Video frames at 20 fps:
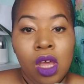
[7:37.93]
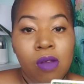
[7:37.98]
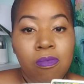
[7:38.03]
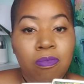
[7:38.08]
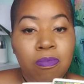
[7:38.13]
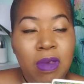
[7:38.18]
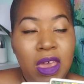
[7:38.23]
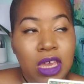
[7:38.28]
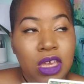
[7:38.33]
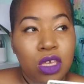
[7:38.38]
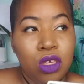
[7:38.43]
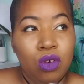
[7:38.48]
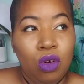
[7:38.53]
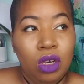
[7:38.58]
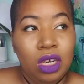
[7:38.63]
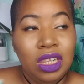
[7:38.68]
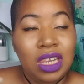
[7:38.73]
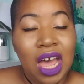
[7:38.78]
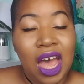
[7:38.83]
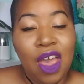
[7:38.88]
make
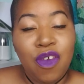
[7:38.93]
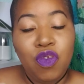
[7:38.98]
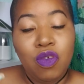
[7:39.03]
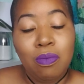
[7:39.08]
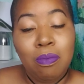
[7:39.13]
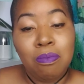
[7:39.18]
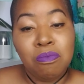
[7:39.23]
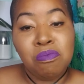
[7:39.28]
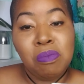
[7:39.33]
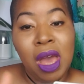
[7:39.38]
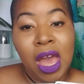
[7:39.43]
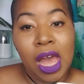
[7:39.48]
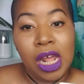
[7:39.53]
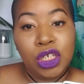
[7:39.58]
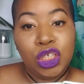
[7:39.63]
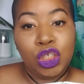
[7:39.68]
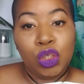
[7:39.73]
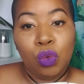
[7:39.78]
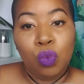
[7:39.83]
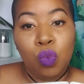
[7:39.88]
your life
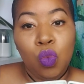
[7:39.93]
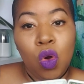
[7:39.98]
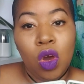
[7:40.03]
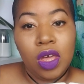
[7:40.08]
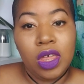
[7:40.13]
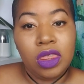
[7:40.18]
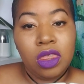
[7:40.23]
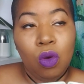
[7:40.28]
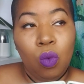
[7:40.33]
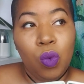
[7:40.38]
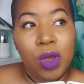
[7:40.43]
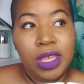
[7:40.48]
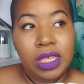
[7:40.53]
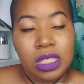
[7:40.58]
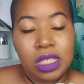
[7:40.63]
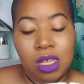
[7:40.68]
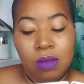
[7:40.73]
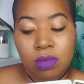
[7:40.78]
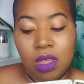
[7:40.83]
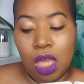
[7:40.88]
match what the
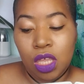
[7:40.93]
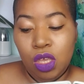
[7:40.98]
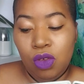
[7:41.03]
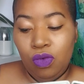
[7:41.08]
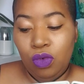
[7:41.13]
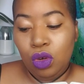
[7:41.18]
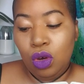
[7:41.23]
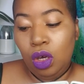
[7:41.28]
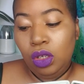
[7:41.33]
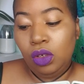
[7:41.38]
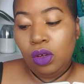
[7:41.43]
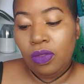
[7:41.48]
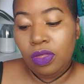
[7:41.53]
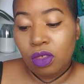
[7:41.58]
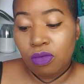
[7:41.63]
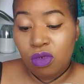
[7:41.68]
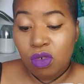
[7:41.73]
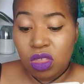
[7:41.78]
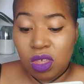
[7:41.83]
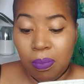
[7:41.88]
wisdom that you've gone on
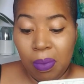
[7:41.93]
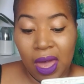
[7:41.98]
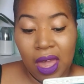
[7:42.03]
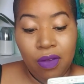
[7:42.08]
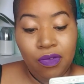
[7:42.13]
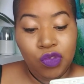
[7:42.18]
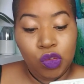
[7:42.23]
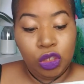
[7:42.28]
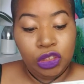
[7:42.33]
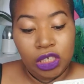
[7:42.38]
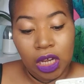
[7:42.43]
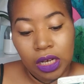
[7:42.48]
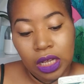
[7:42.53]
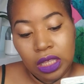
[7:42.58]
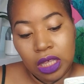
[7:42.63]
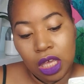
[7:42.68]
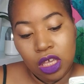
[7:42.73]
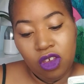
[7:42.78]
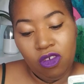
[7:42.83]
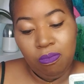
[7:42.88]
through the painful
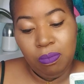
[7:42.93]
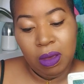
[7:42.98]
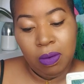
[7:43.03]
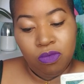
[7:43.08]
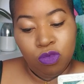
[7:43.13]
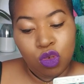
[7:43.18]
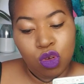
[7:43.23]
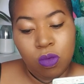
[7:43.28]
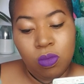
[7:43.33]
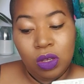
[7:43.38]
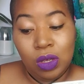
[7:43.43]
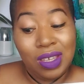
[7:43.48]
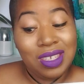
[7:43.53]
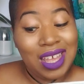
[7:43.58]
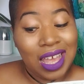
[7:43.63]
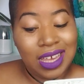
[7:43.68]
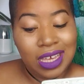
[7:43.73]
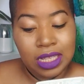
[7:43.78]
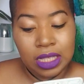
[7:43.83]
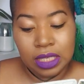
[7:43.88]
journey that you've been through, because
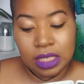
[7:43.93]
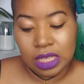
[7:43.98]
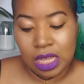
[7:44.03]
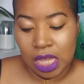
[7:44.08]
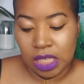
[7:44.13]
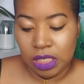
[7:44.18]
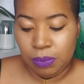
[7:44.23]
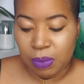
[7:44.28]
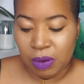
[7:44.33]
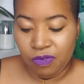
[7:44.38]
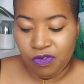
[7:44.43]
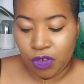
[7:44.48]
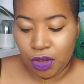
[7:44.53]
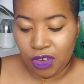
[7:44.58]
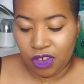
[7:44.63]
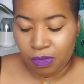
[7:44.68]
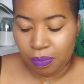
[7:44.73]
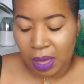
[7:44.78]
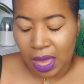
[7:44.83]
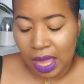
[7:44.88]
I can see it's been
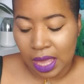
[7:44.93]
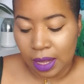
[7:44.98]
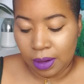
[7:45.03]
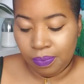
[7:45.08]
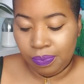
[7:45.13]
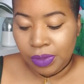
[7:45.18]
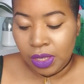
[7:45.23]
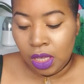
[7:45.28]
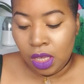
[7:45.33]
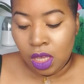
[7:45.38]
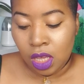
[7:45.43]
full of pain.